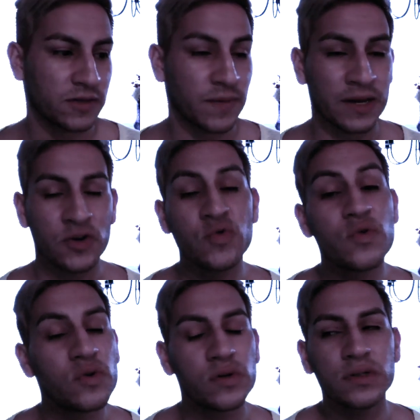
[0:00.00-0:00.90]
So I
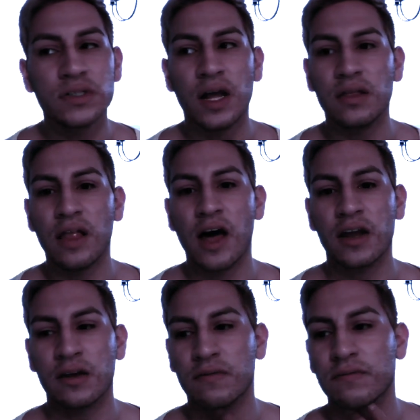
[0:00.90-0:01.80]
Googled a lot
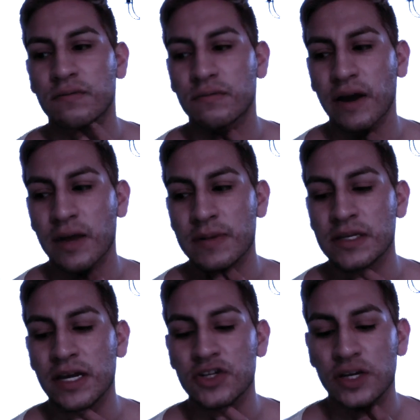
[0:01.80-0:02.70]
of
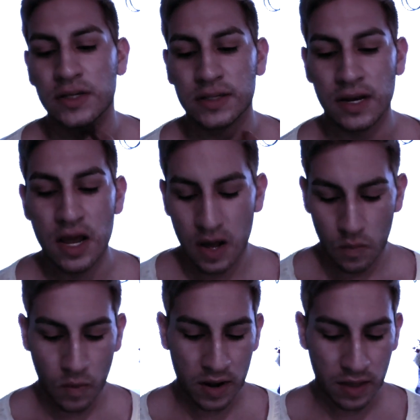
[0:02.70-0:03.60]
recommendations, and
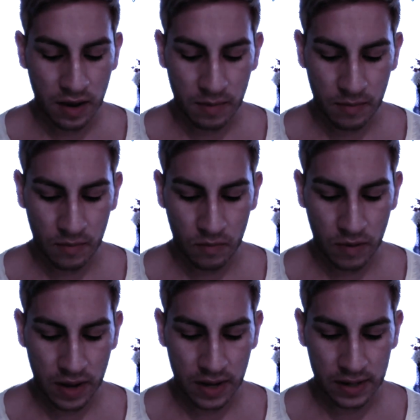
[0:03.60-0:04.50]
one of them
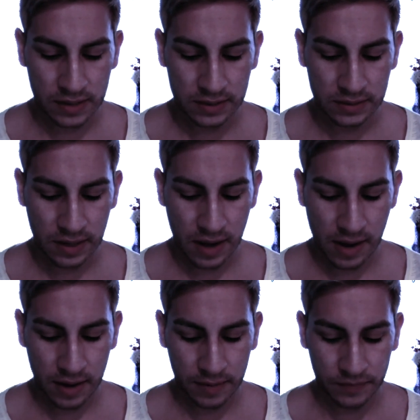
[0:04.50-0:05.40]
was
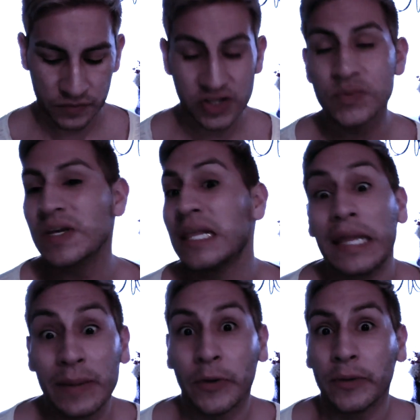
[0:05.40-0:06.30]
um, just read the
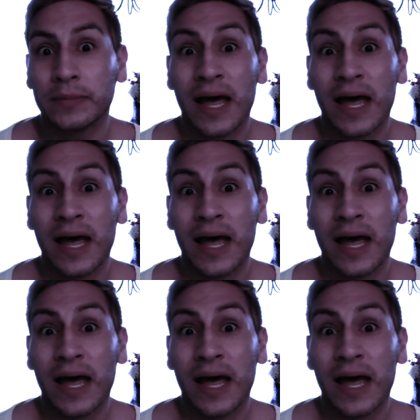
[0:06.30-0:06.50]
label.